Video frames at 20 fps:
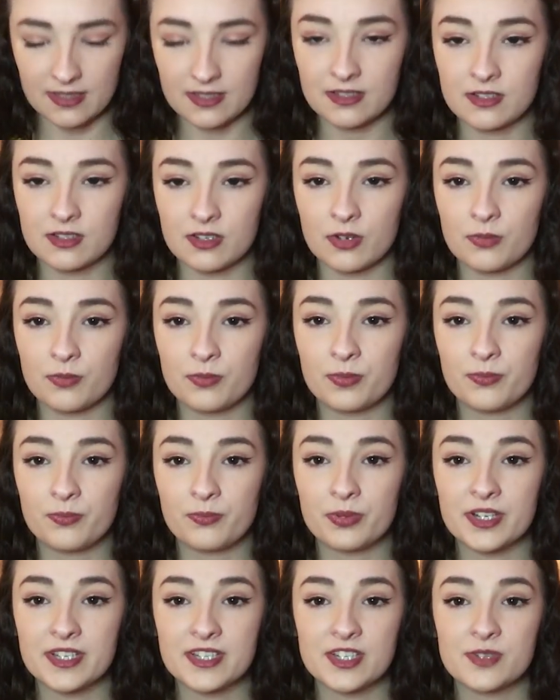So
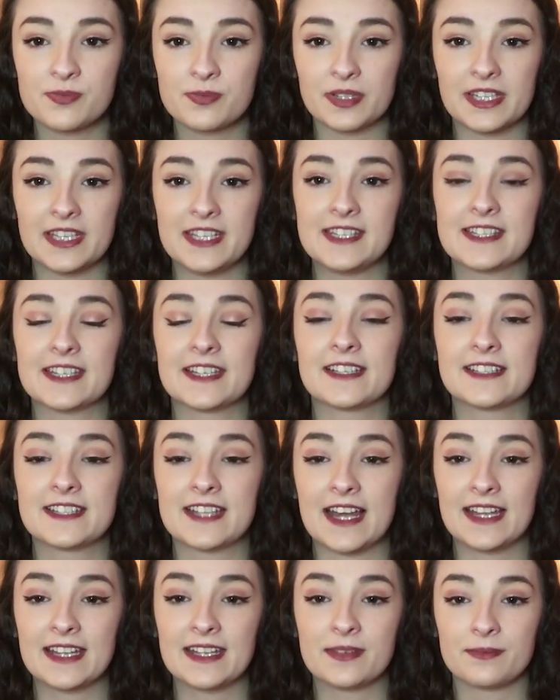British police and
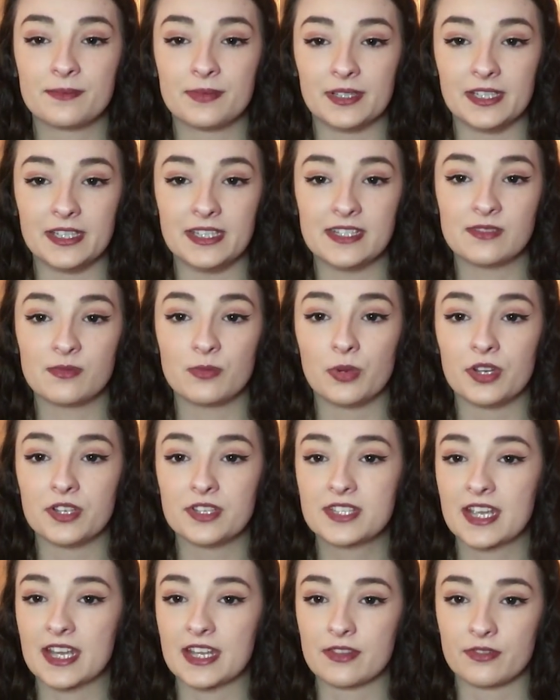Italian police
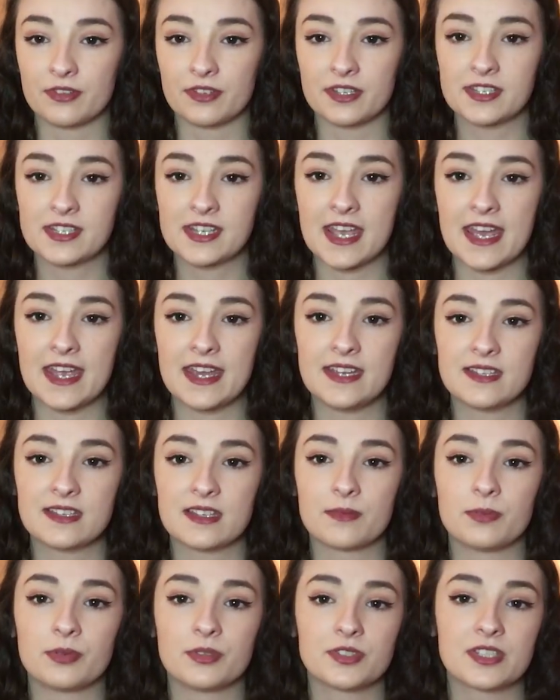worked together on this case
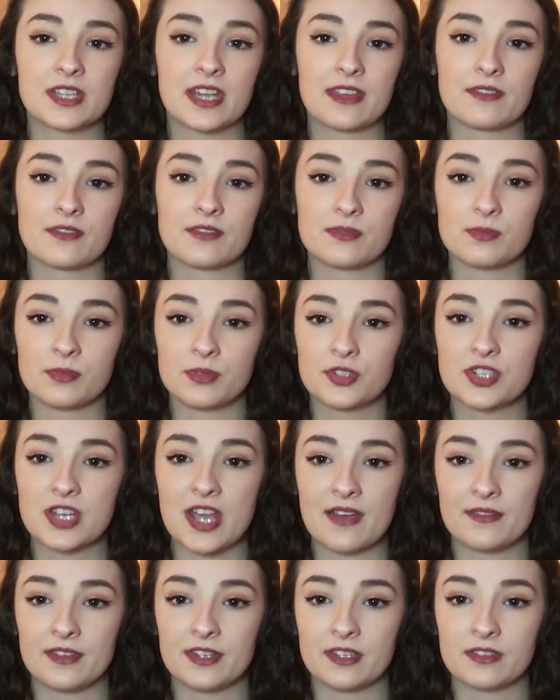and put together as much
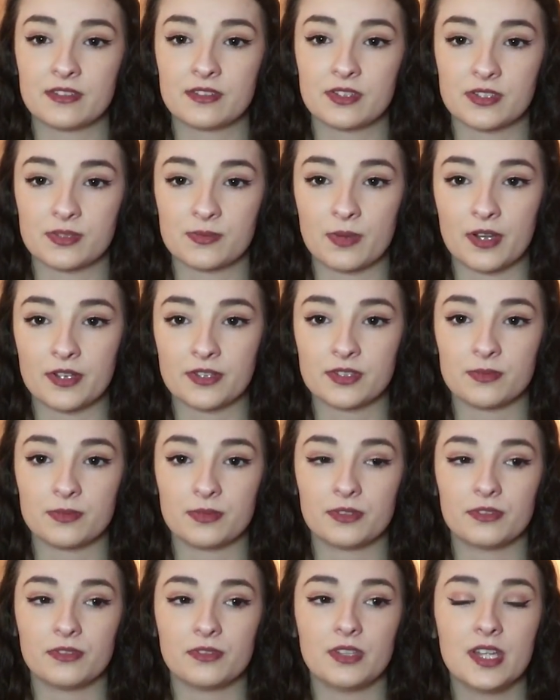evidence as
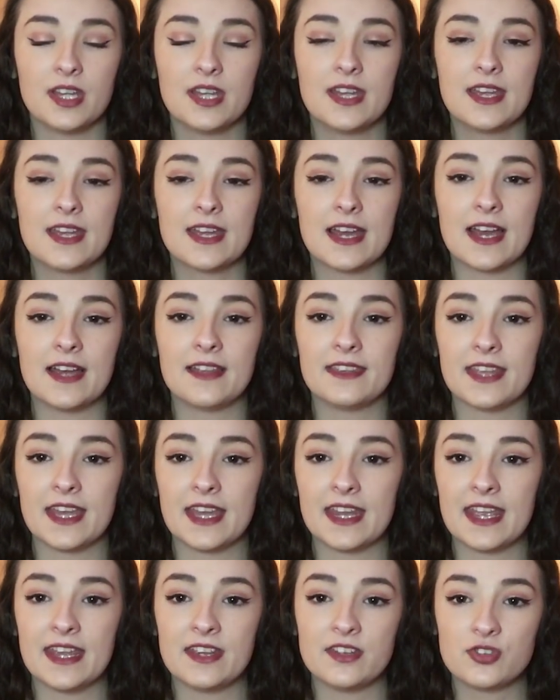possible. And
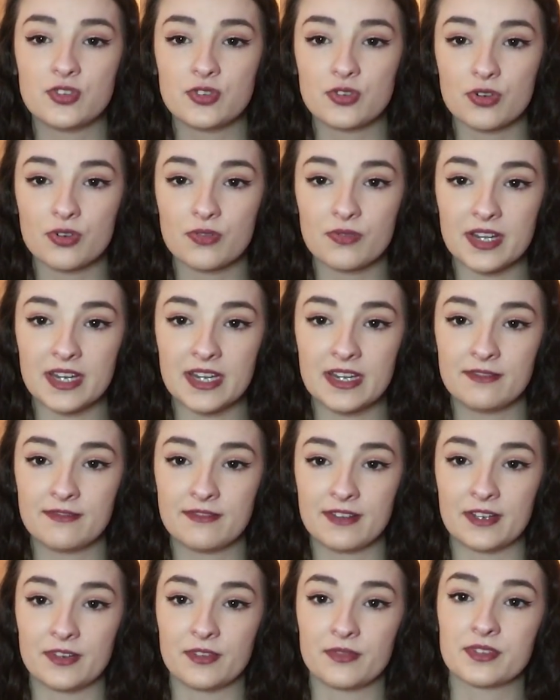then a jury
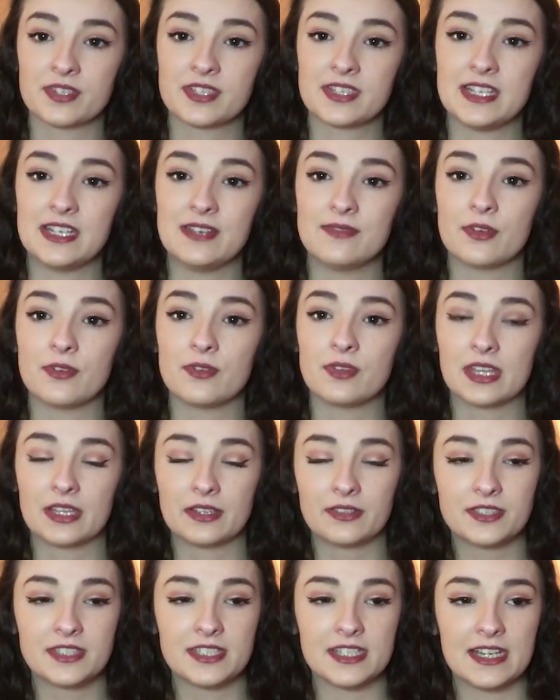found Restivo
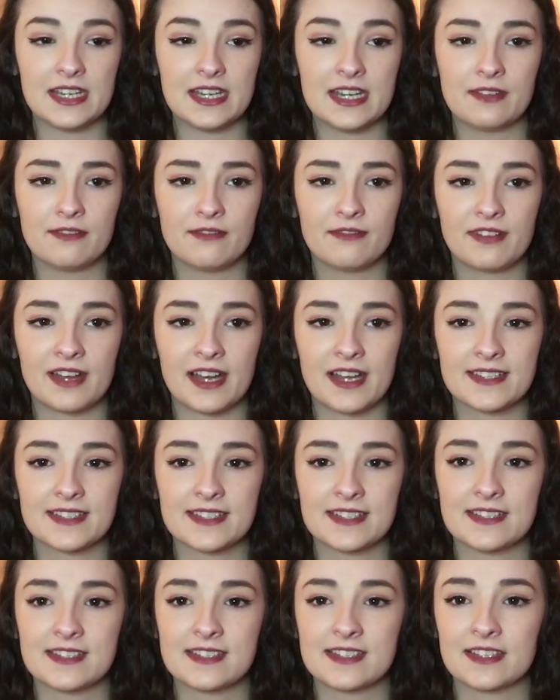guilty. In fact,
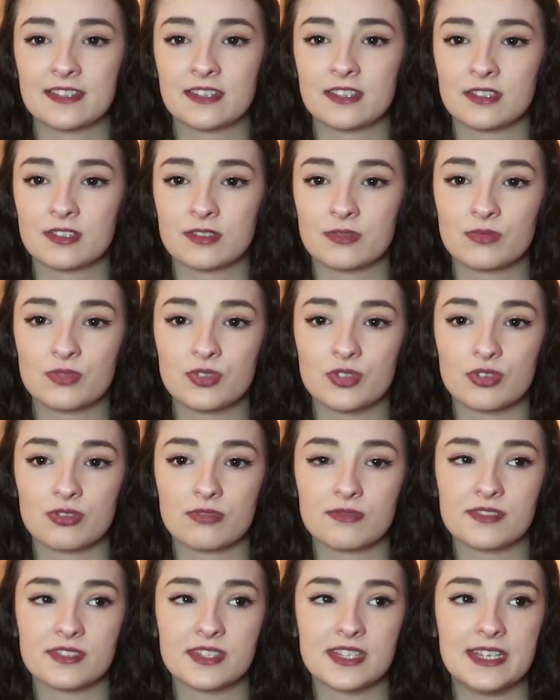it said that some
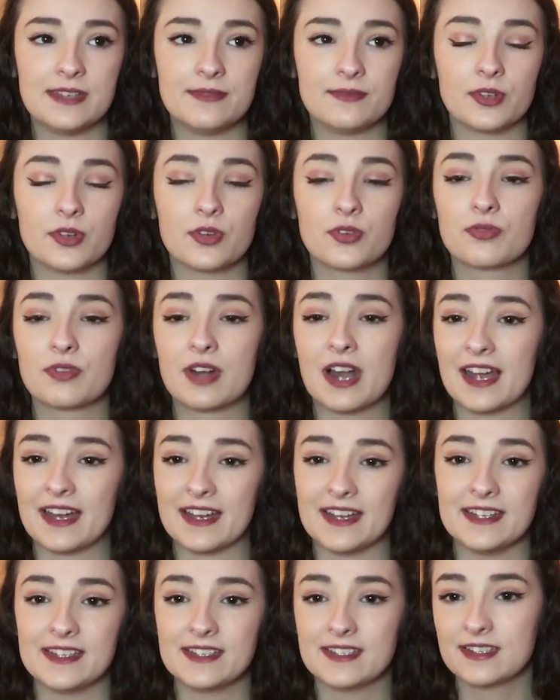jurors even
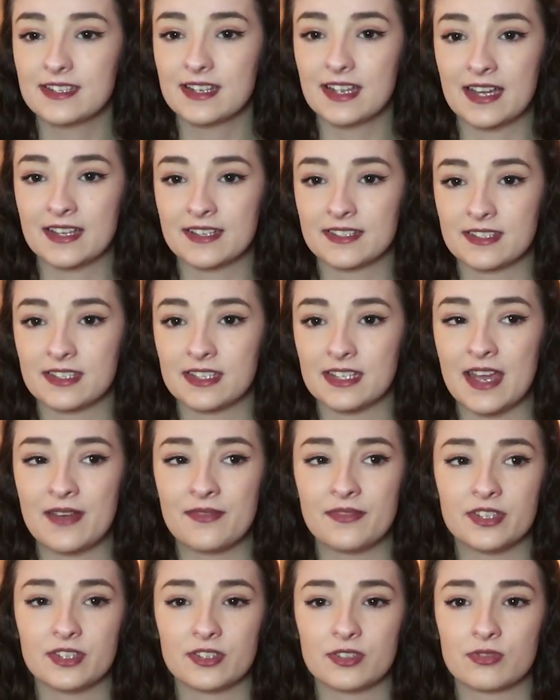cried as the
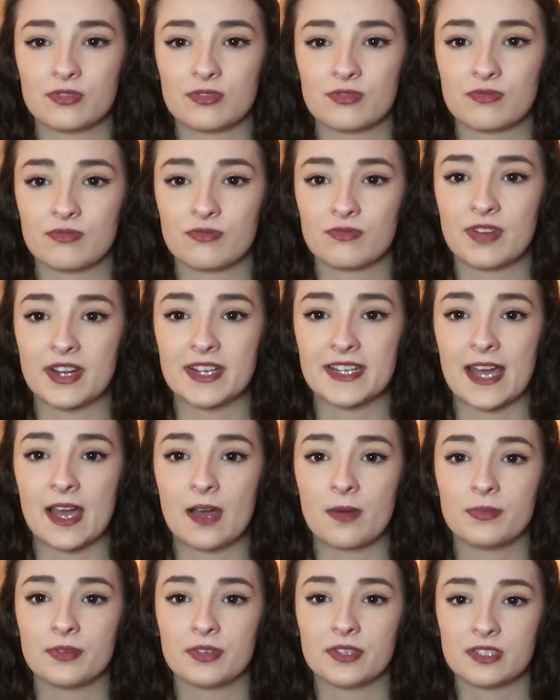evidence was read
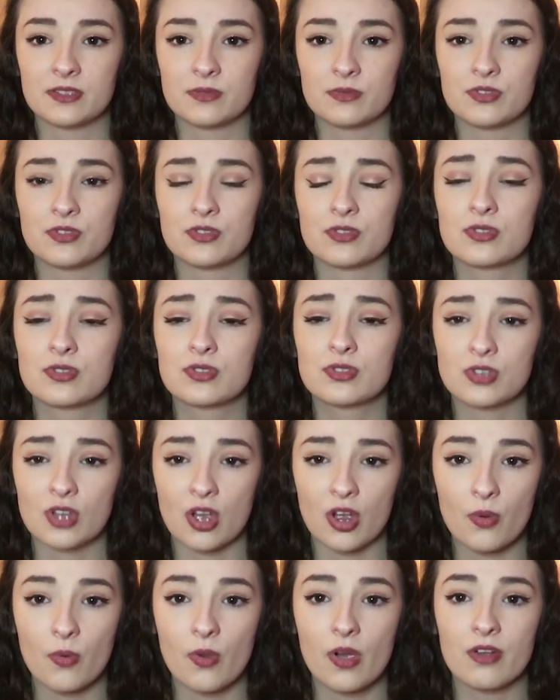out because it was just
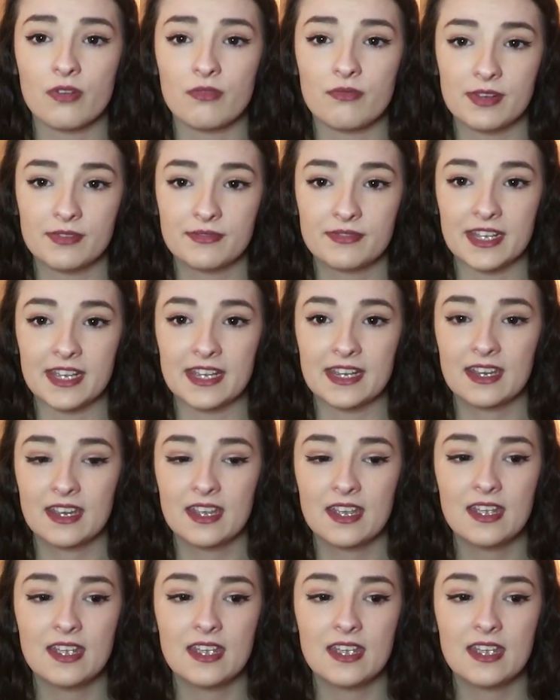so horrific.